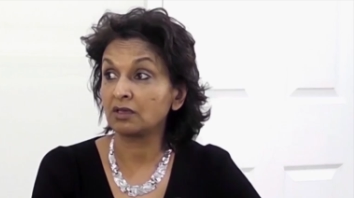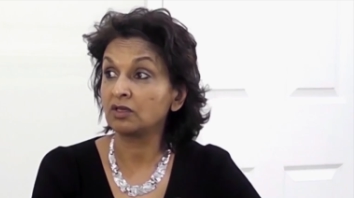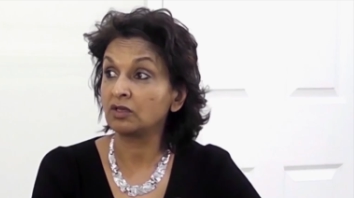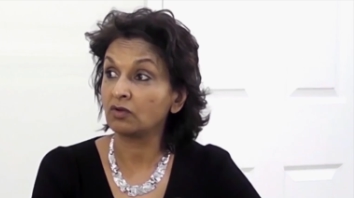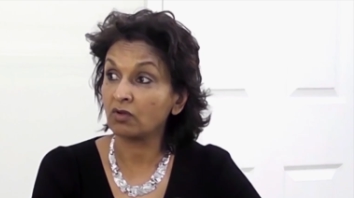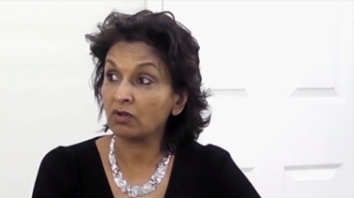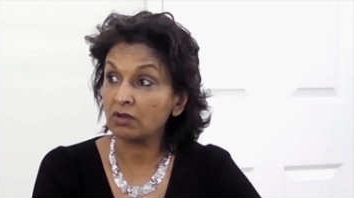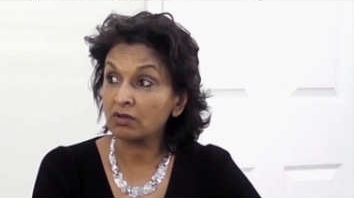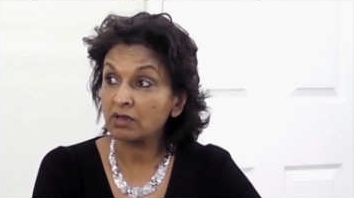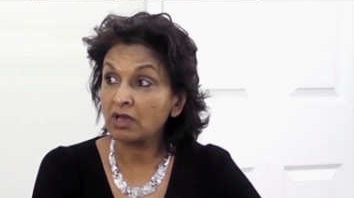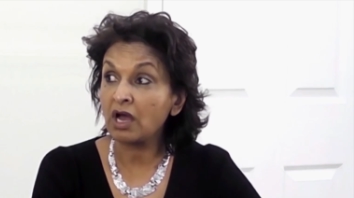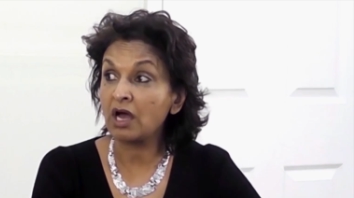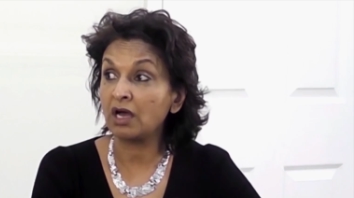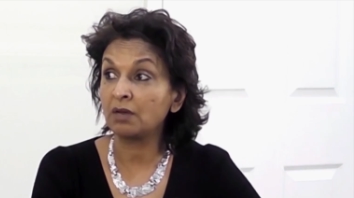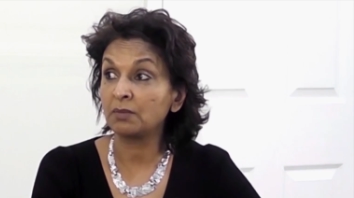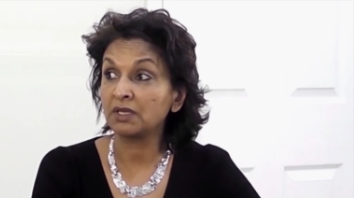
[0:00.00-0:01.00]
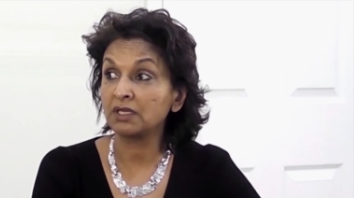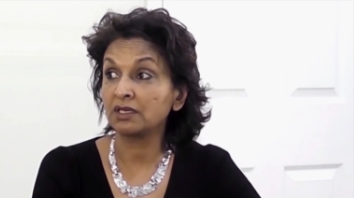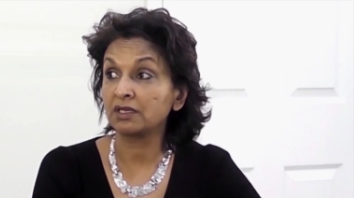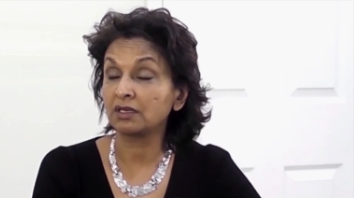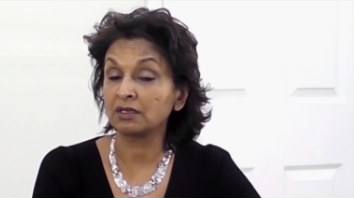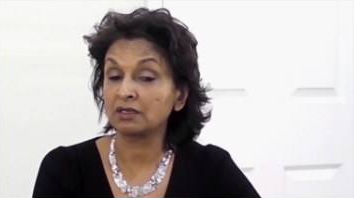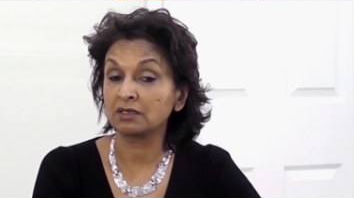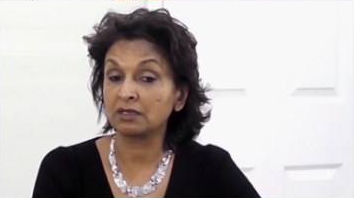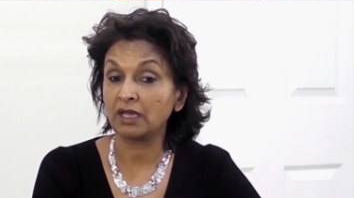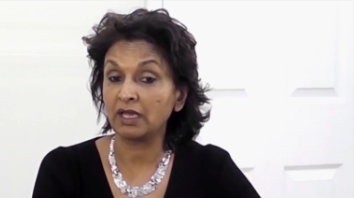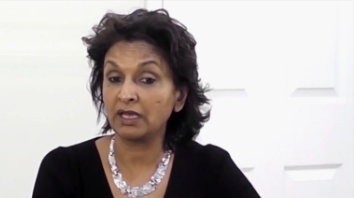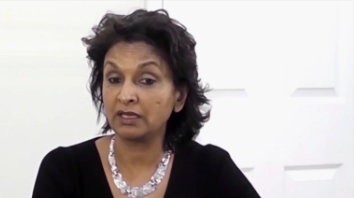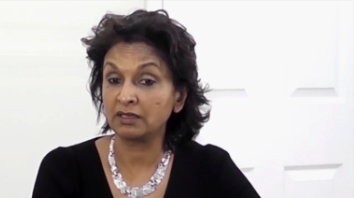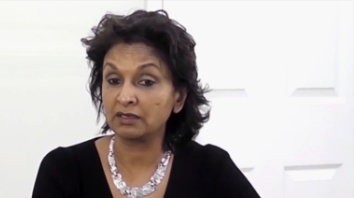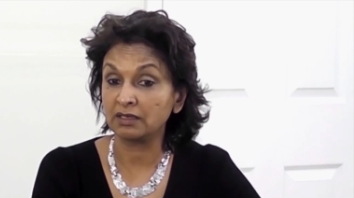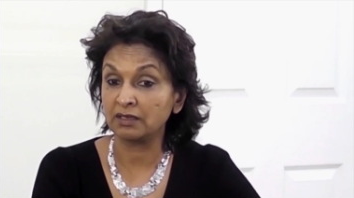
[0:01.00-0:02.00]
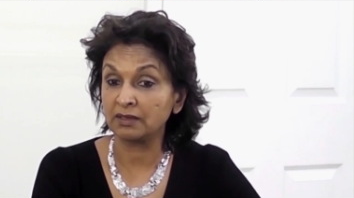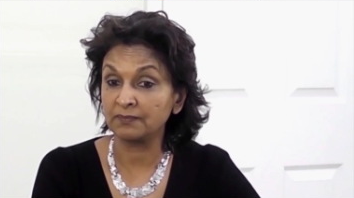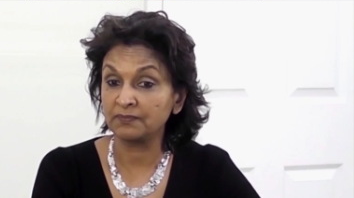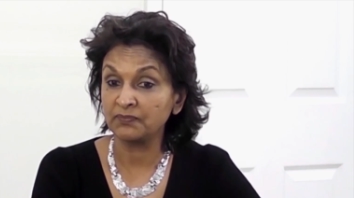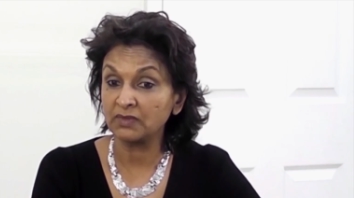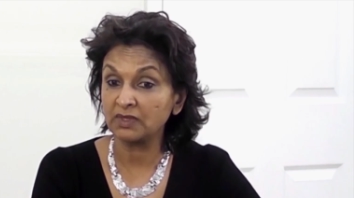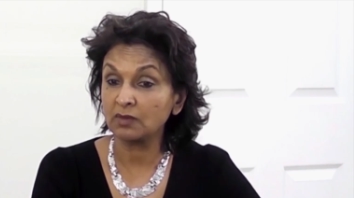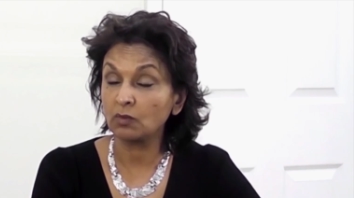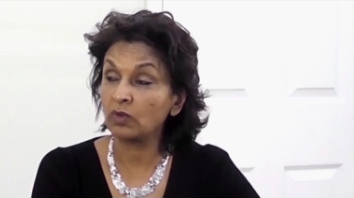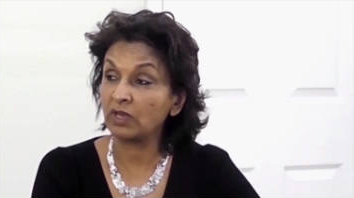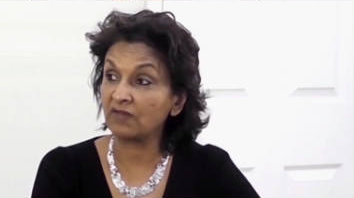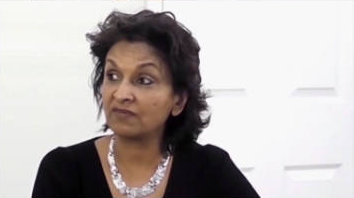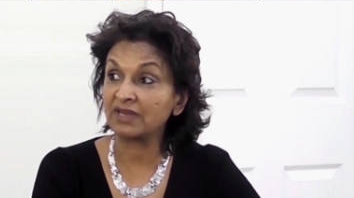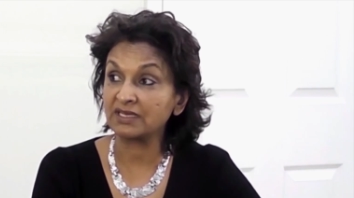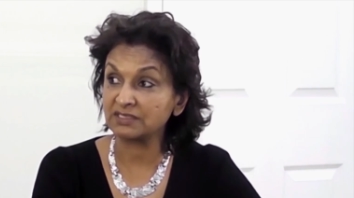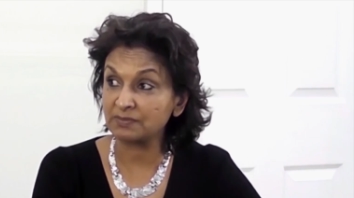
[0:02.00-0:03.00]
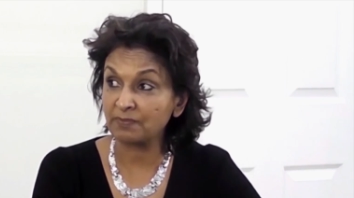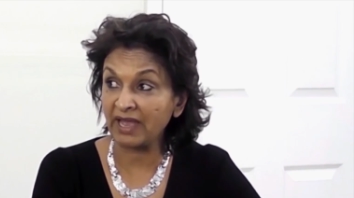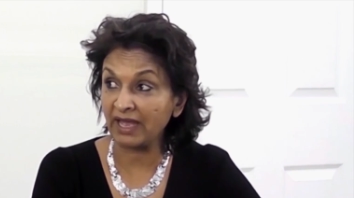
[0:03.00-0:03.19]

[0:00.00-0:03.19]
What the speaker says: you know, calm a little and we have less